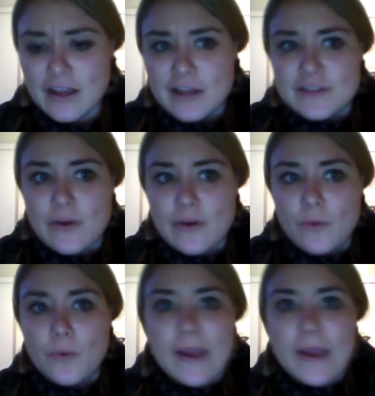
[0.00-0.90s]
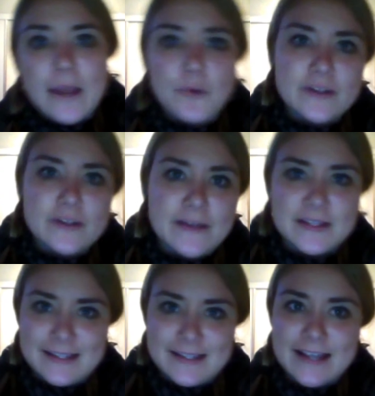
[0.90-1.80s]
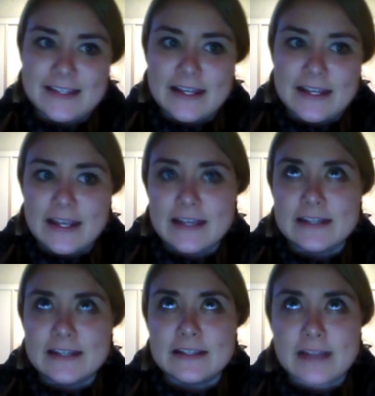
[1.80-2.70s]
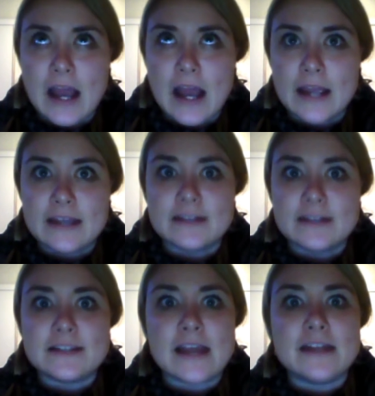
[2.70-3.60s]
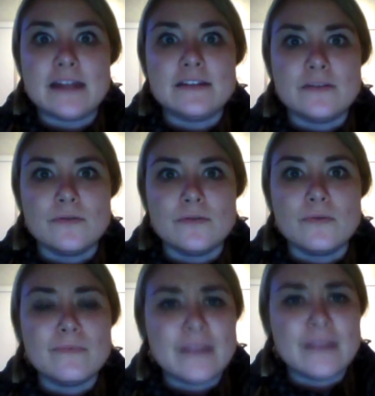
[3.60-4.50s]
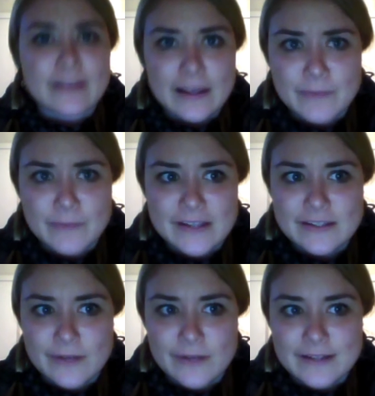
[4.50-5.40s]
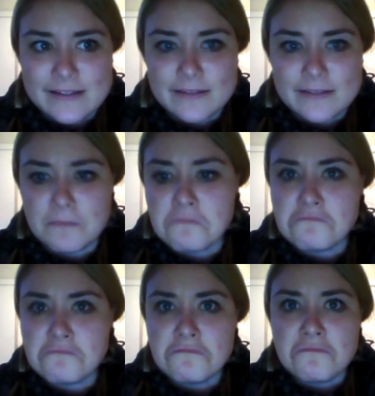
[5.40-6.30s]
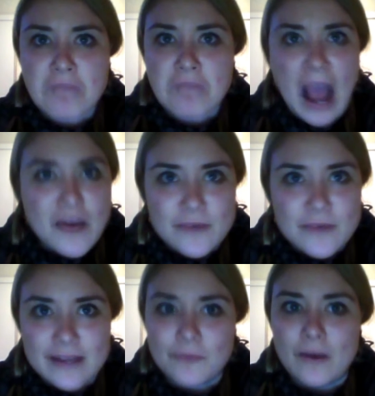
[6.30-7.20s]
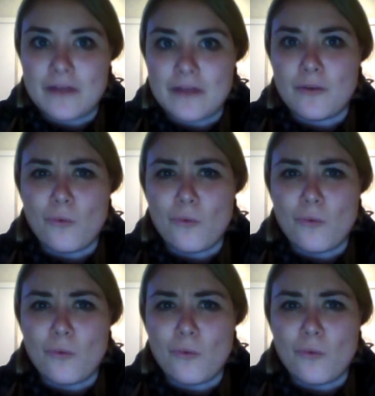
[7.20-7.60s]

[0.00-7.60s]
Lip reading: So the way I broke down this lesson is I decided to think like my students. How do we get weather?